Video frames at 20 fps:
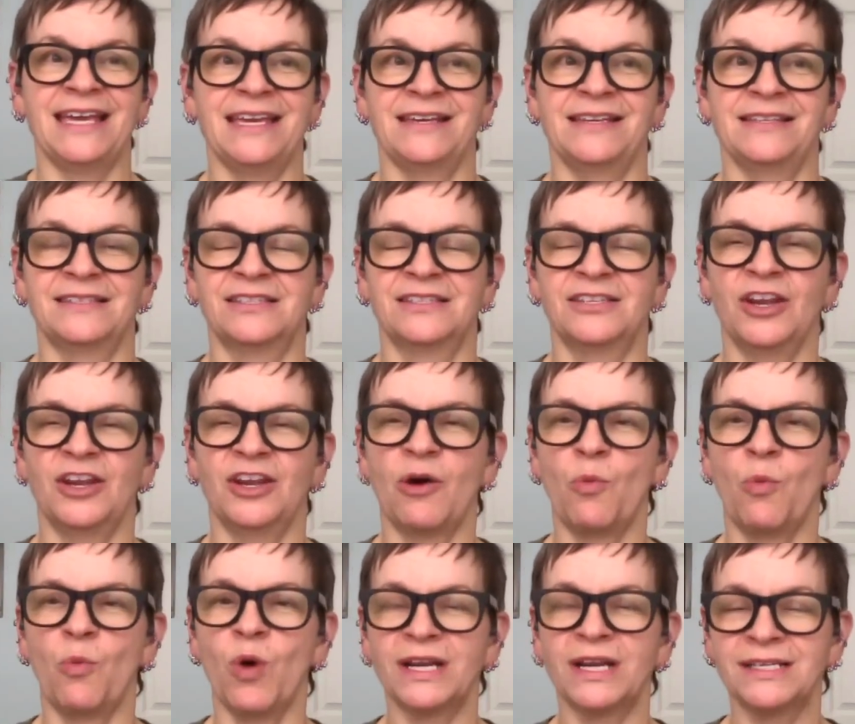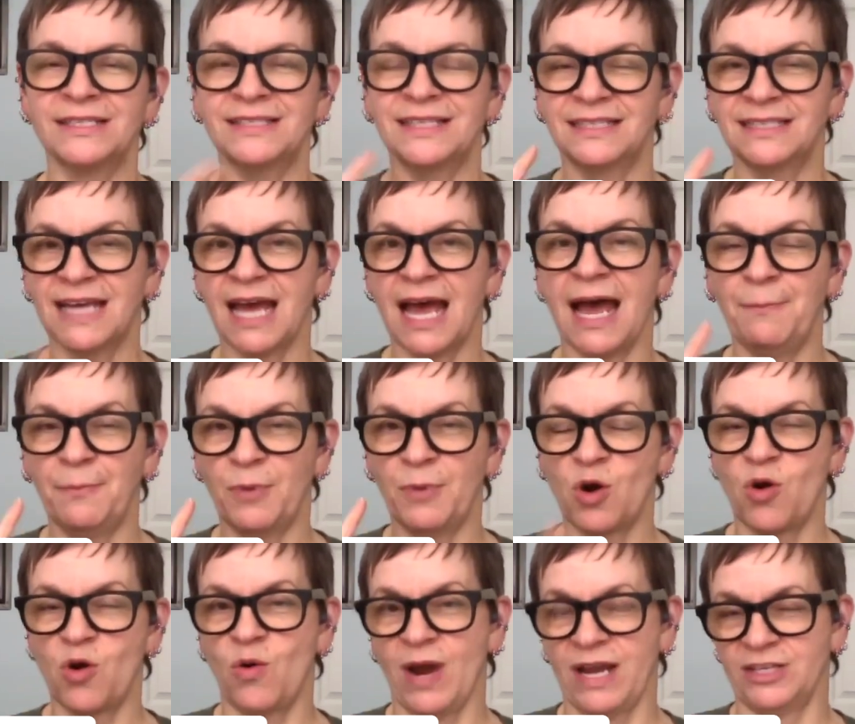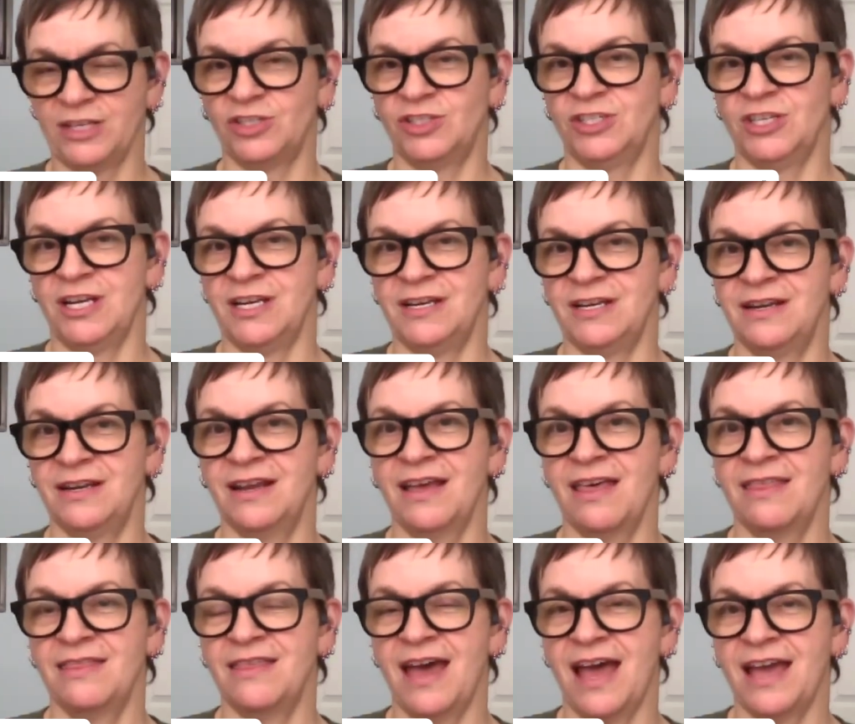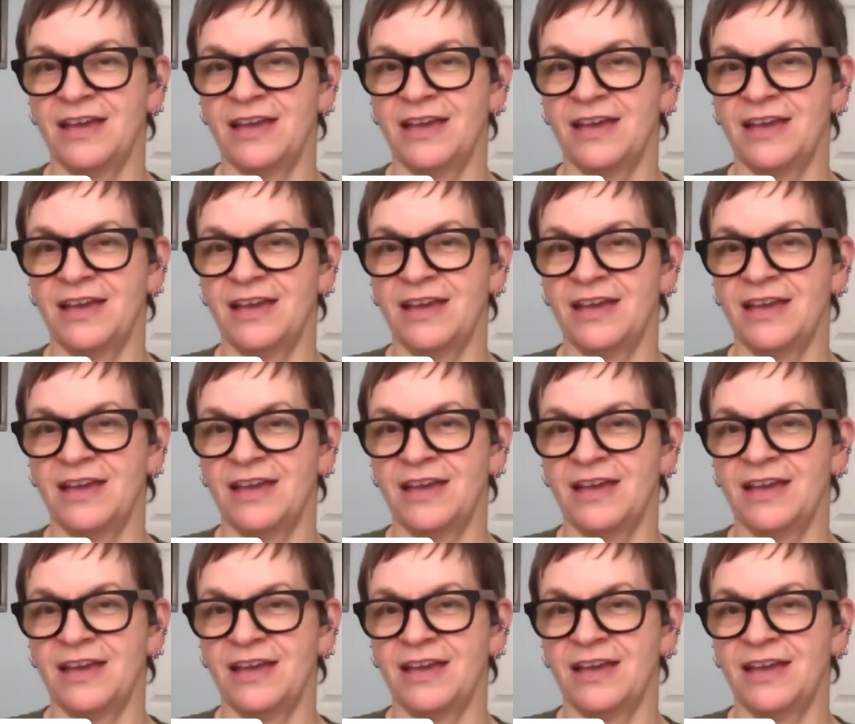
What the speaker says: Is, what is a top question